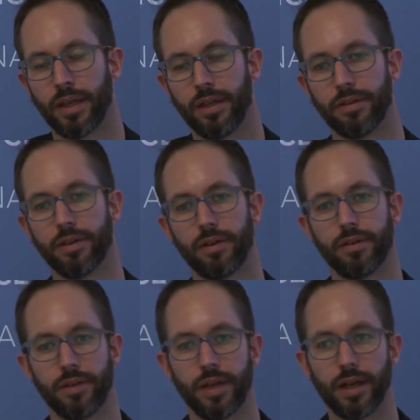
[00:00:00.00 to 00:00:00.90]
And
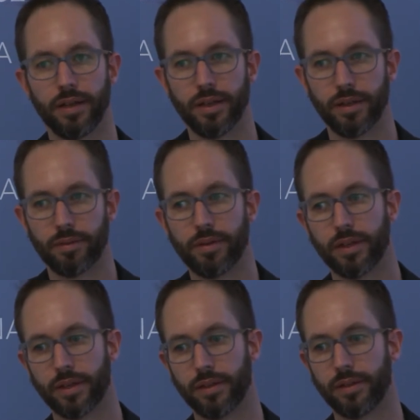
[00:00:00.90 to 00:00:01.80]
so the idea that
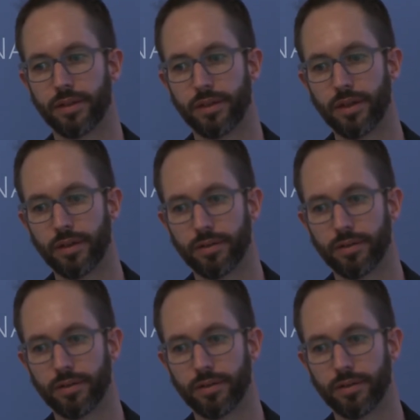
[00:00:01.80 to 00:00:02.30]
we can,